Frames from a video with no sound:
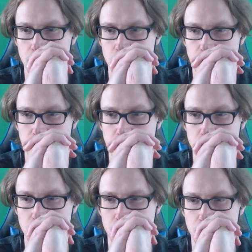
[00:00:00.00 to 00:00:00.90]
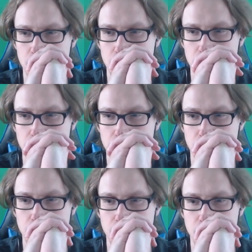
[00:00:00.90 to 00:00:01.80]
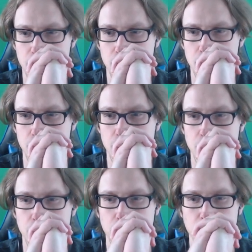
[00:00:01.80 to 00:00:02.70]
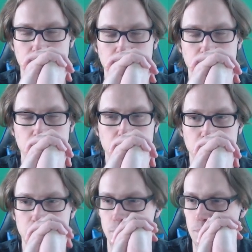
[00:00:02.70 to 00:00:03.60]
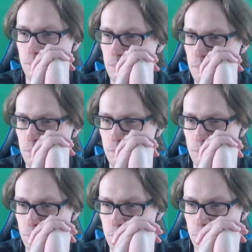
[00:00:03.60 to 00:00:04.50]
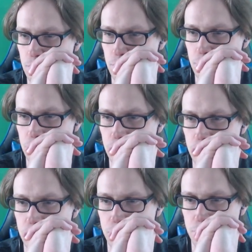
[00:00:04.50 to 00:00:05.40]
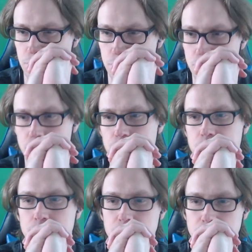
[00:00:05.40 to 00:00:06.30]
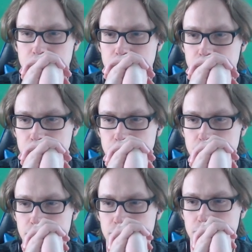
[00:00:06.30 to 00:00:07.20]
have the right explanation doesn't really matter if the explanation you have,